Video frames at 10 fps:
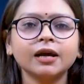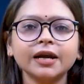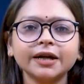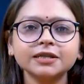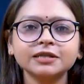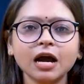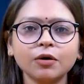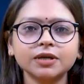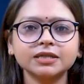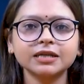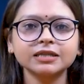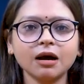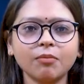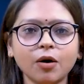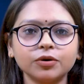Let us now discuss
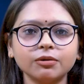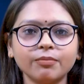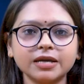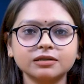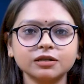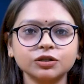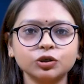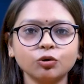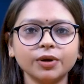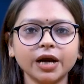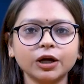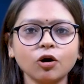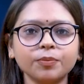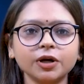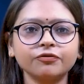about the measures to be
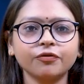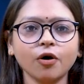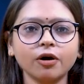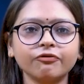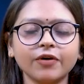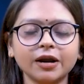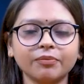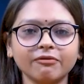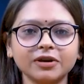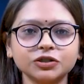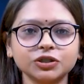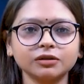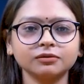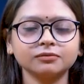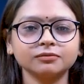adopted for fire
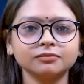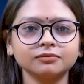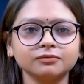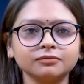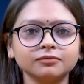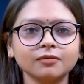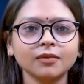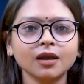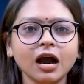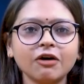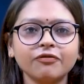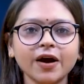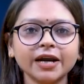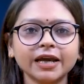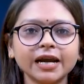prevention. A
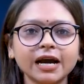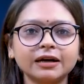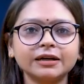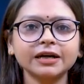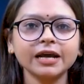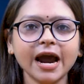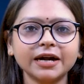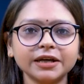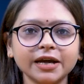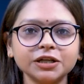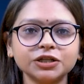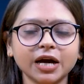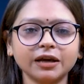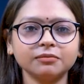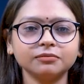fire can occur at any
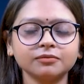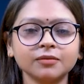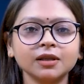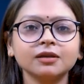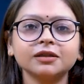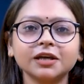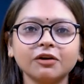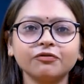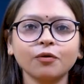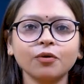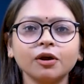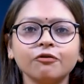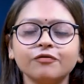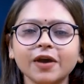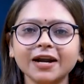time. Therefore,
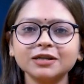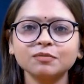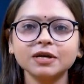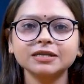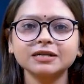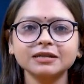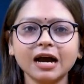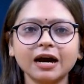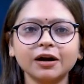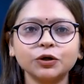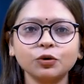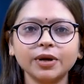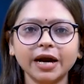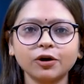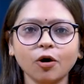various measures are to be
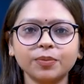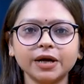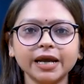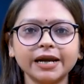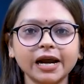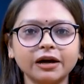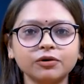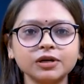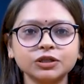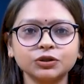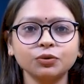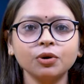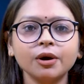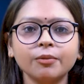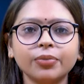adopted in advance to
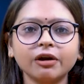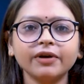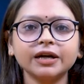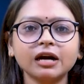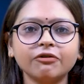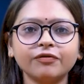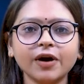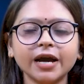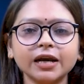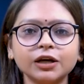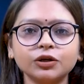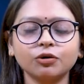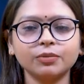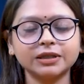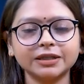prevent a fire in your
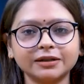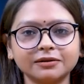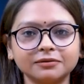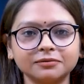building.